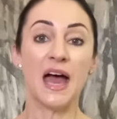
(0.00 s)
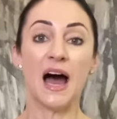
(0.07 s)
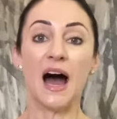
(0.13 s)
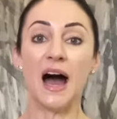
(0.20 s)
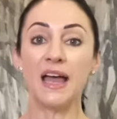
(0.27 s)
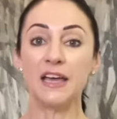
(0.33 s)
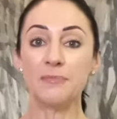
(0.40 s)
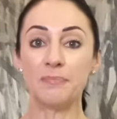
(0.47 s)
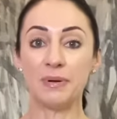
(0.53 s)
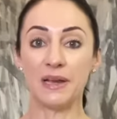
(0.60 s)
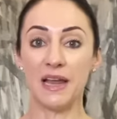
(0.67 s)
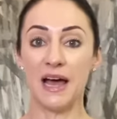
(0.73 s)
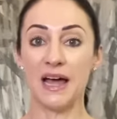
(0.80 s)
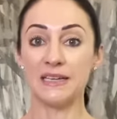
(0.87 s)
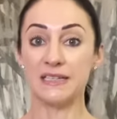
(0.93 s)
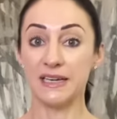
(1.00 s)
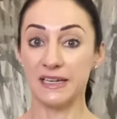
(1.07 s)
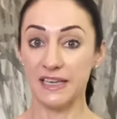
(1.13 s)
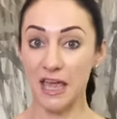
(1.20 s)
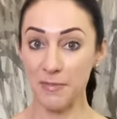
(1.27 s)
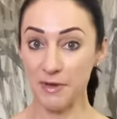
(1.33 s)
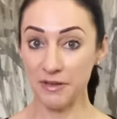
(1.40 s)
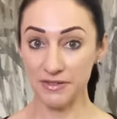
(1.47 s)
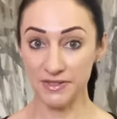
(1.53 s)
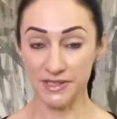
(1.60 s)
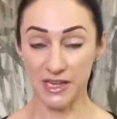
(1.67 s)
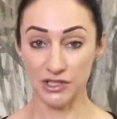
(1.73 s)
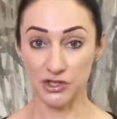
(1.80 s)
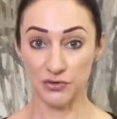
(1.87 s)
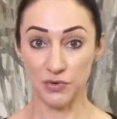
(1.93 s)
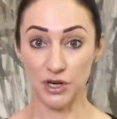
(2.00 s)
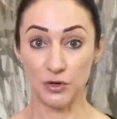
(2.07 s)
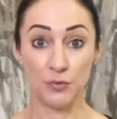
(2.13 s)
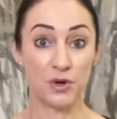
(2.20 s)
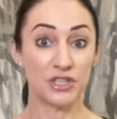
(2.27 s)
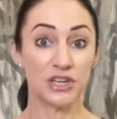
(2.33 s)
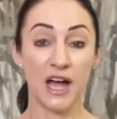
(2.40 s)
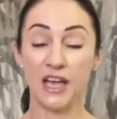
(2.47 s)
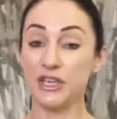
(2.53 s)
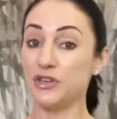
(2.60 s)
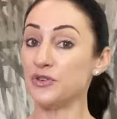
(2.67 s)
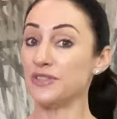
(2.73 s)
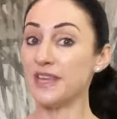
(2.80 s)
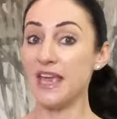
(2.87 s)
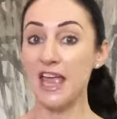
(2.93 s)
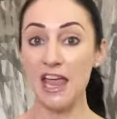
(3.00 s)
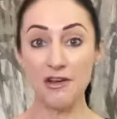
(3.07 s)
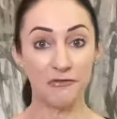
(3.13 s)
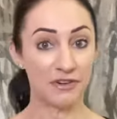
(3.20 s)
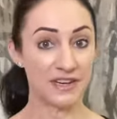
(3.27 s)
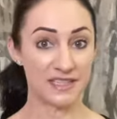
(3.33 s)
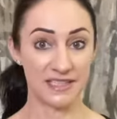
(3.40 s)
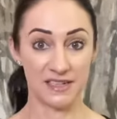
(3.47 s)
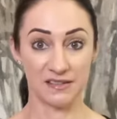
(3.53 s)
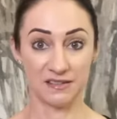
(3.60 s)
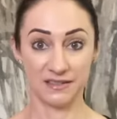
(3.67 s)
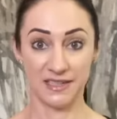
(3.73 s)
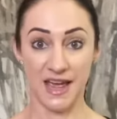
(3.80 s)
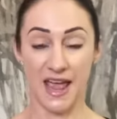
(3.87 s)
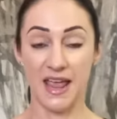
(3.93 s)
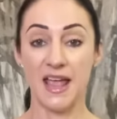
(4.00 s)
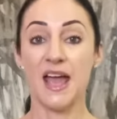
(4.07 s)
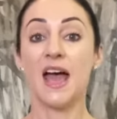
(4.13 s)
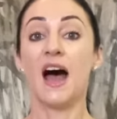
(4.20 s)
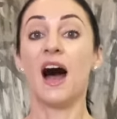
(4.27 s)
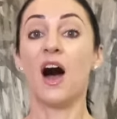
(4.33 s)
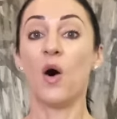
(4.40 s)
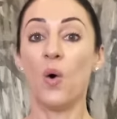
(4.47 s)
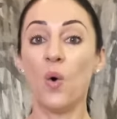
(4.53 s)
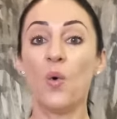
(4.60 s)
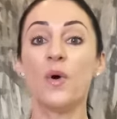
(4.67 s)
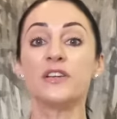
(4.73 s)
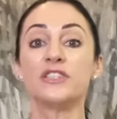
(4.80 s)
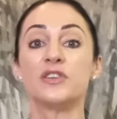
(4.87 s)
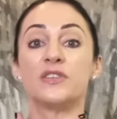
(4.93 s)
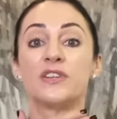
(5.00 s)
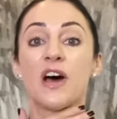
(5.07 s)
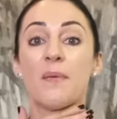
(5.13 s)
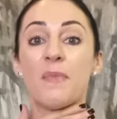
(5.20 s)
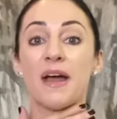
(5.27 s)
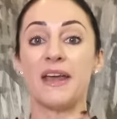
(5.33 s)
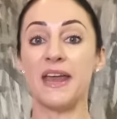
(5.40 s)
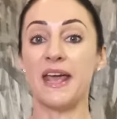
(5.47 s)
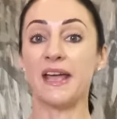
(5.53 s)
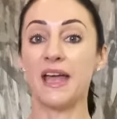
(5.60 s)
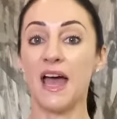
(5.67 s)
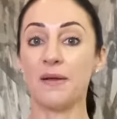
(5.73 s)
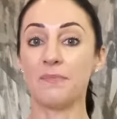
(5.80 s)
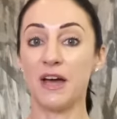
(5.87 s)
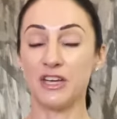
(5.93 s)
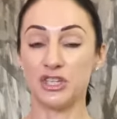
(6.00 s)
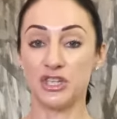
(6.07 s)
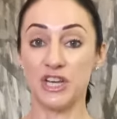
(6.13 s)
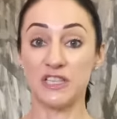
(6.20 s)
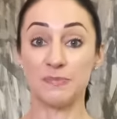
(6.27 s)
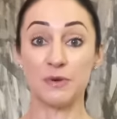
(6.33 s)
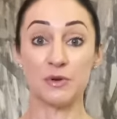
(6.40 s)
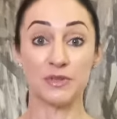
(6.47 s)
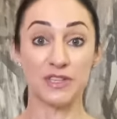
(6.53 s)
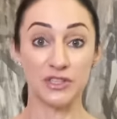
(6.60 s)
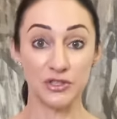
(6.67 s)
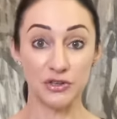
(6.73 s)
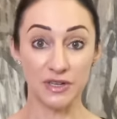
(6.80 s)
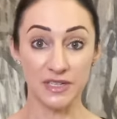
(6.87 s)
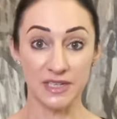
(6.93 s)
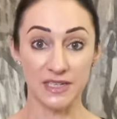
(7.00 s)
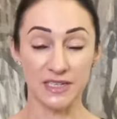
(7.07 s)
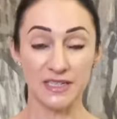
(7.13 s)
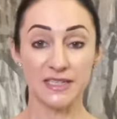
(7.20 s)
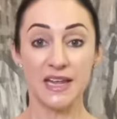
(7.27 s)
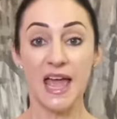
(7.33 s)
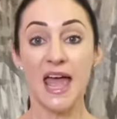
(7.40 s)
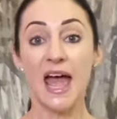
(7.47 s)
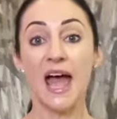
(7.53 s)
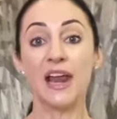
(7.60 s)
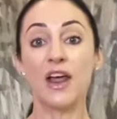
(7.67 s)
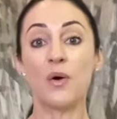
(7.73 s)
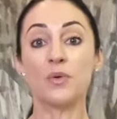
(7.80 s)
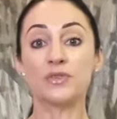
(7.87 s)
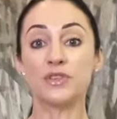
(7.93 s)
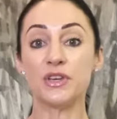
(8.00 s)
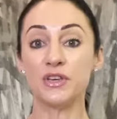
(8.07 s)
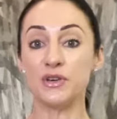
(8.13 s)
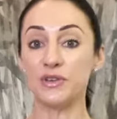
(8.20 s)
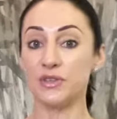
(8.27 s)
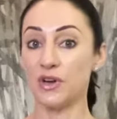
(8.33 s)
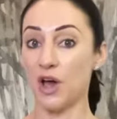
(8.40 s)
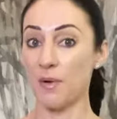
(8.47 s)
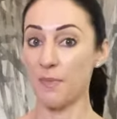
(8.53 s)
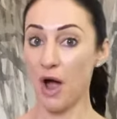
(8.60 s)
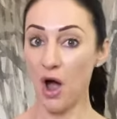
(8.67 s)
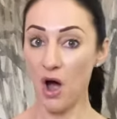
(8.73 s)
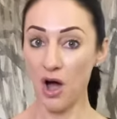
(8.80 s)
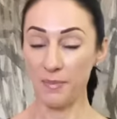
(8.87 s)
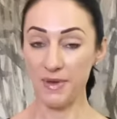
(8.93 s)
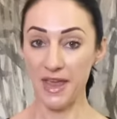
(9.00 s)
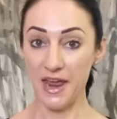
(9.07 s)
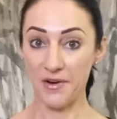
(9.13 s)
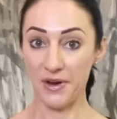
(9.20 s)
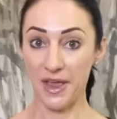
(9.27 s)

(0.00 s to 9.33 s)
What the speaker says: I applied a chemical sunscreen, which I use every single day. I always use it on my neck and my chest because it's not tinted. And I also use it on my arm area.